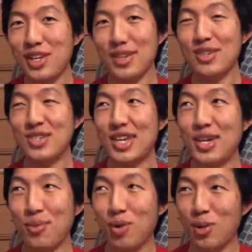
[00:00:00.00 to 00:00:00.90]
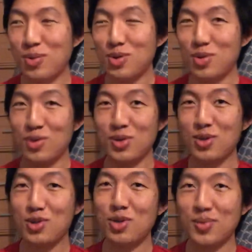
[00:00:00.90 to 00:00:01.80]
you should take your problem to
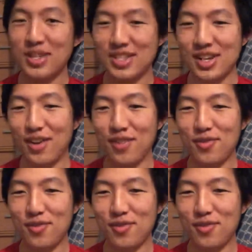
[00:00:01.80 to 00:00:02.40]
YouTube itself.